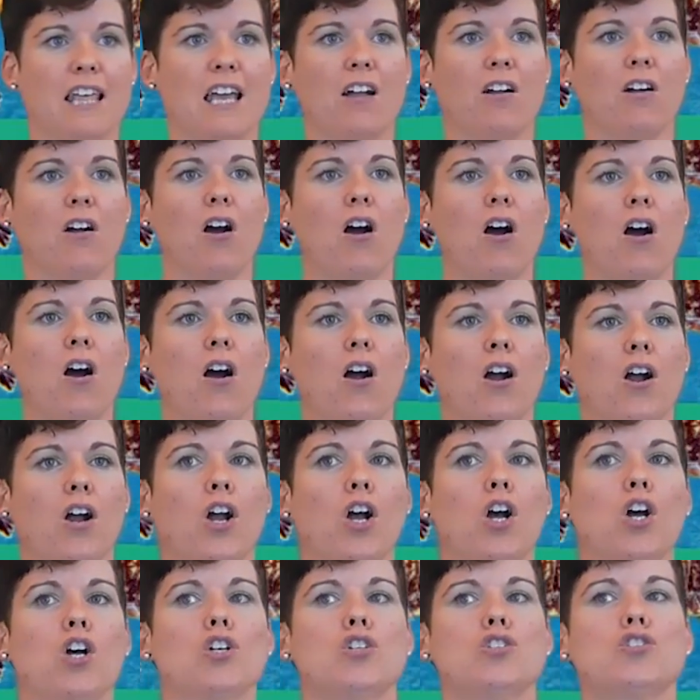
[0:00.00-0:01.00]
There
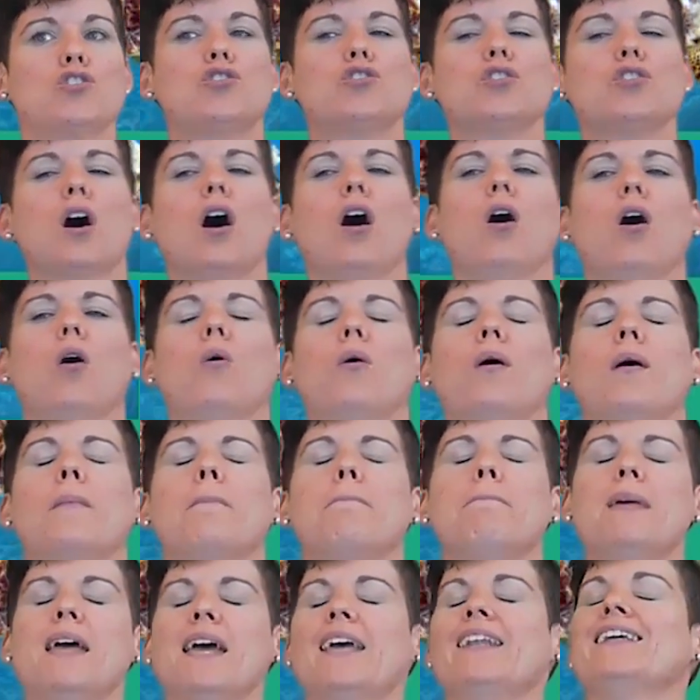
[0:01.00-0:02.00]
are so
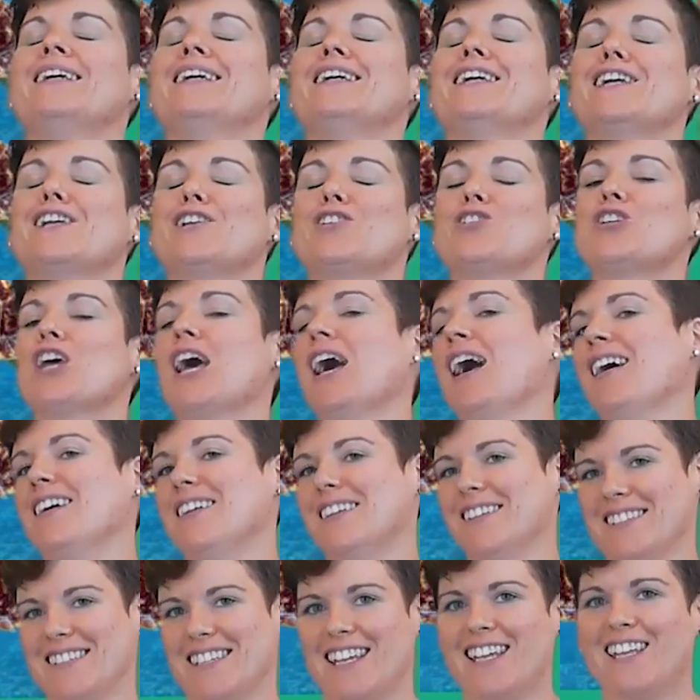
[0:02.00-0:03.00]
many
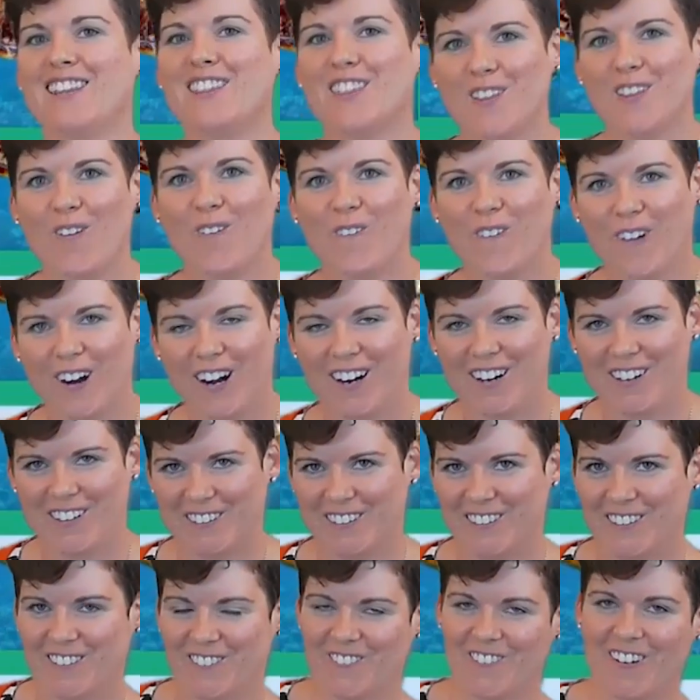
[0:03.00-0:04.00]
shells in the
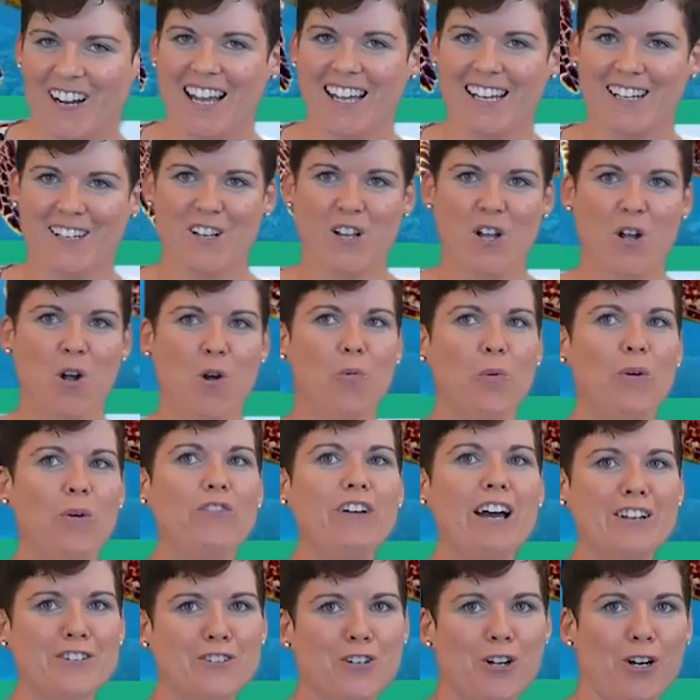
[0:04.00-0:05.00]
world, right? We've
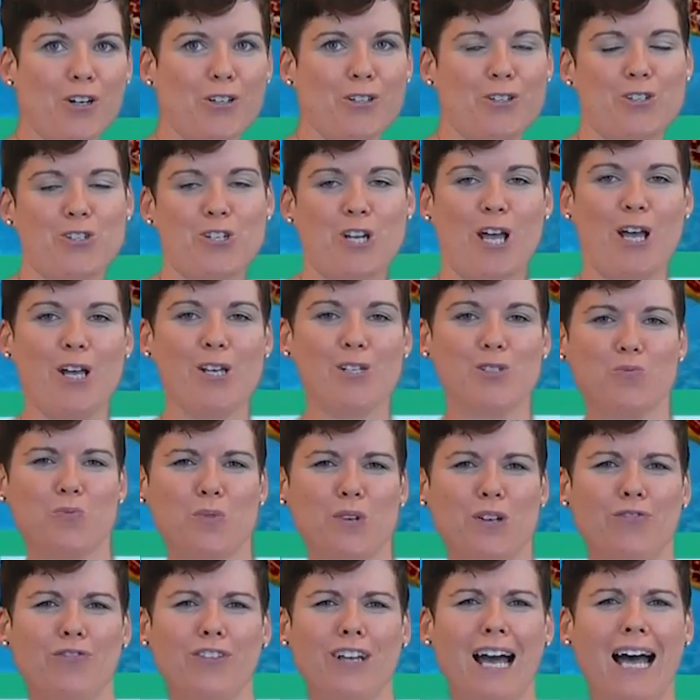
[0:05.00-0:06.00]
got turtle shells,
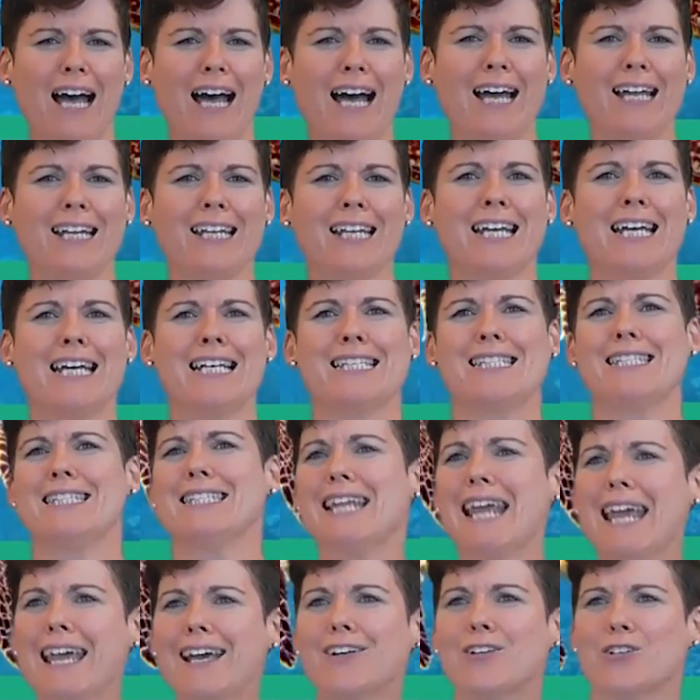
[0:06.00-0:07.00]
we've got
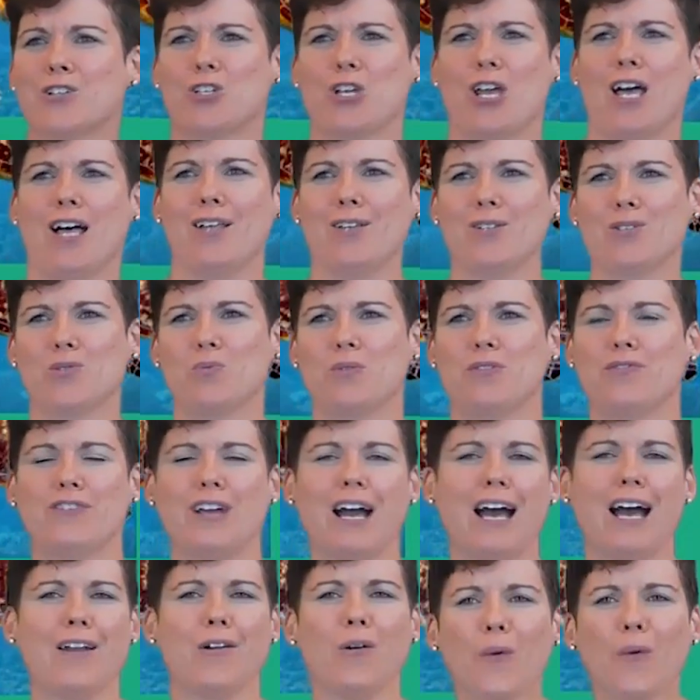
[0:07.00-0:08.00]
snail shells, we've
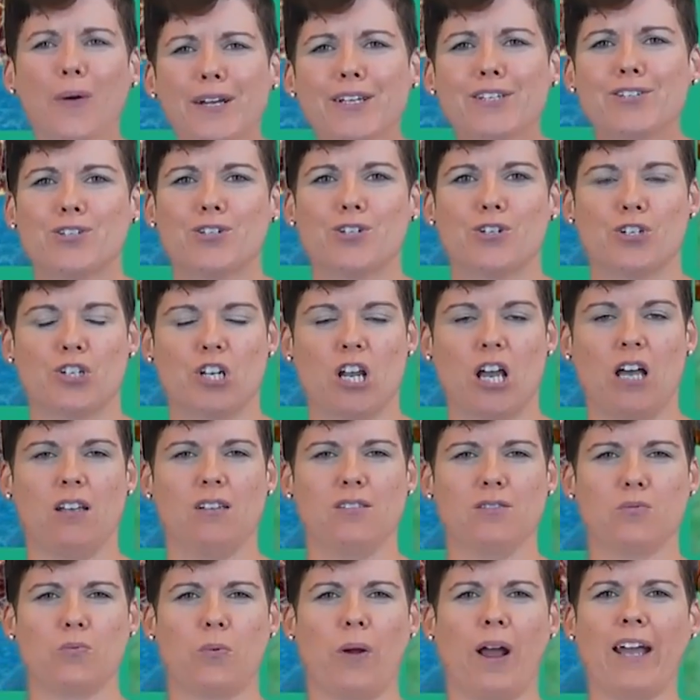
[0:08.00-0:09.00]
got oyster
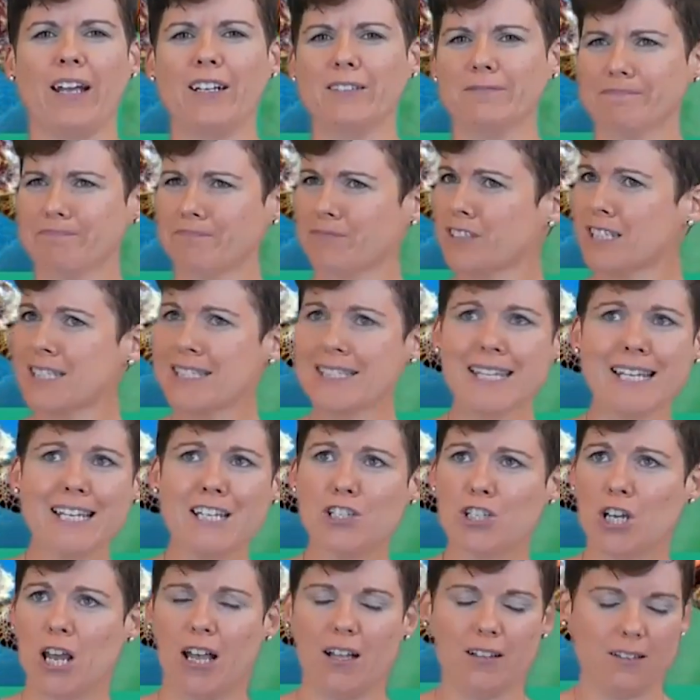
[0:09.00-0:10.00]
shells, right?
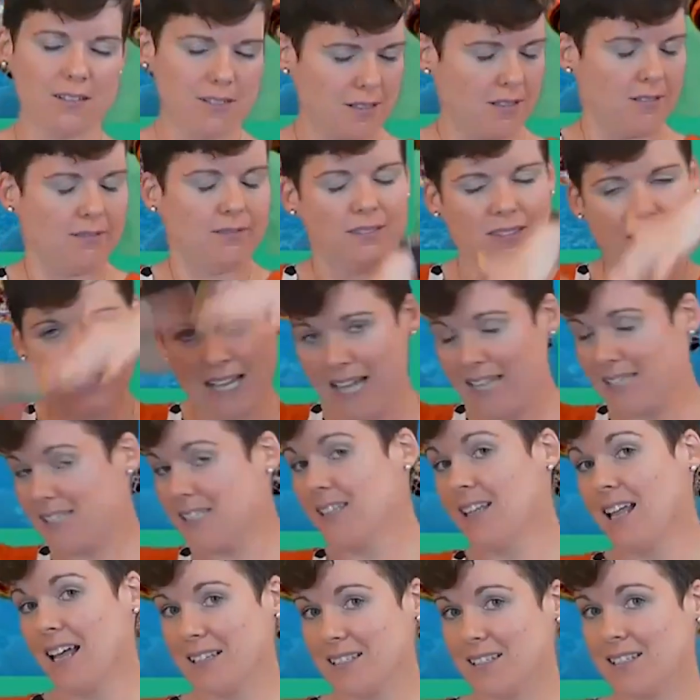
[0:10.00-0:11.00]
Seashells, lots
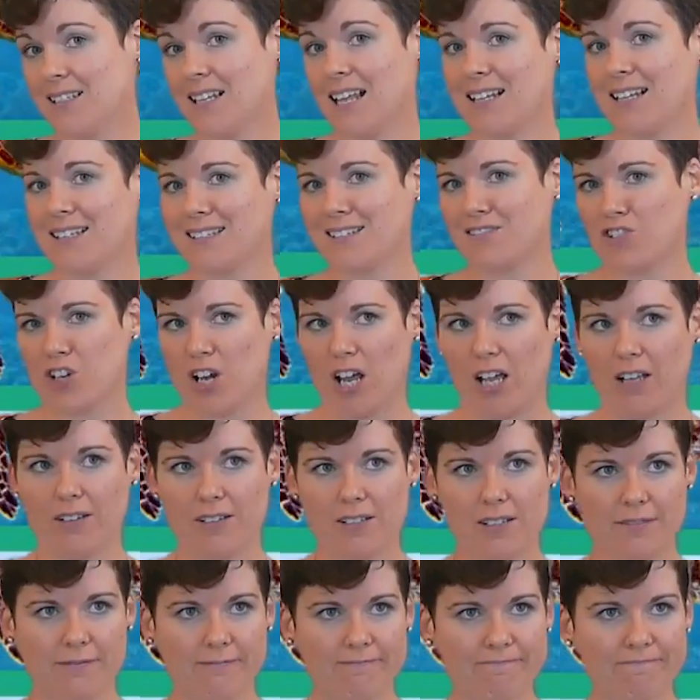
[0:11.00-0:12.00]
and lots and lots of
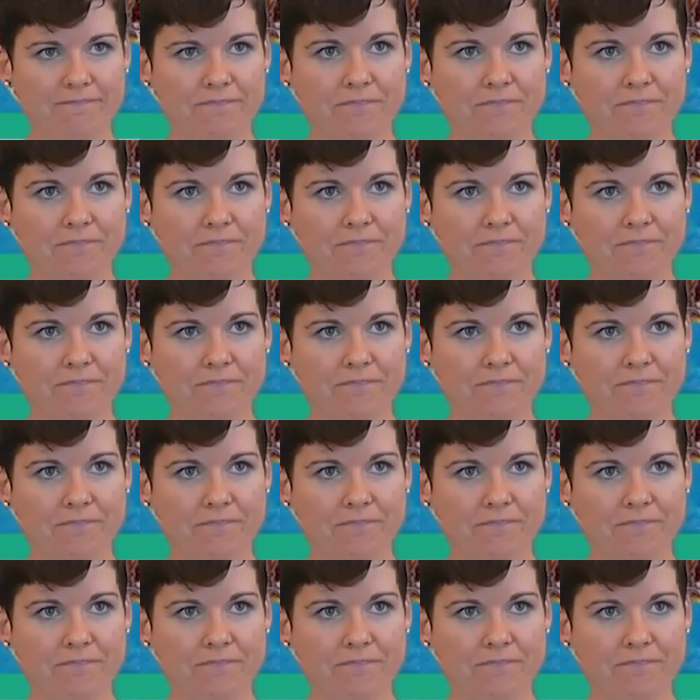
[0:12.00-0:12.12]
shells.